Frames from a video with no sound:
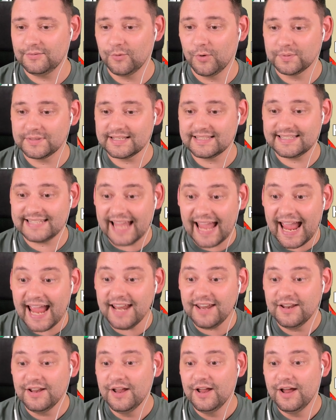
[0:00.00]
We're up to
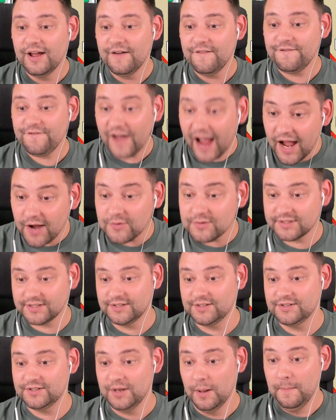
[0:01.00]

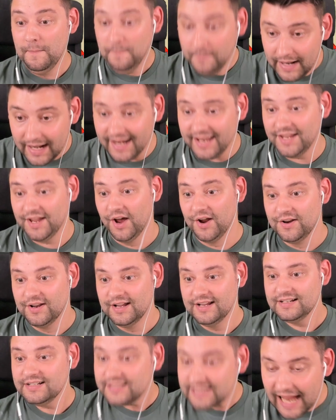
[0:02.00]
10,000 million
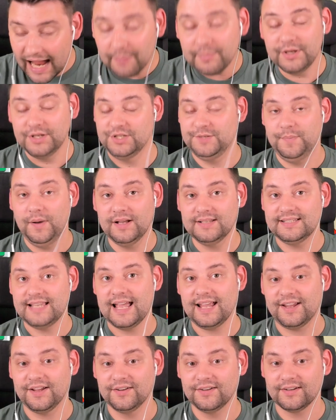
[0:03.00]
damage per
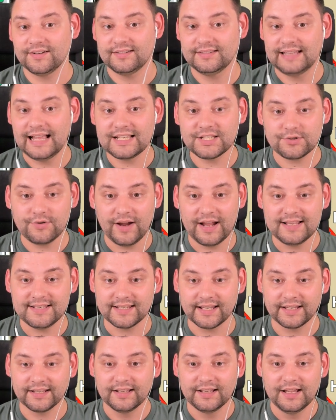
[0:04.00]
second. That's
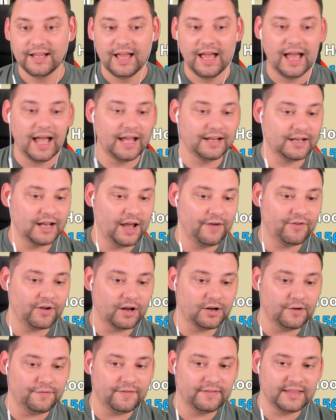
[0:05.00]
crazy. And uh, have we
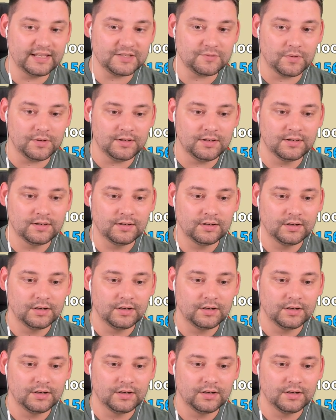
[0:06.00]
got enough for this one?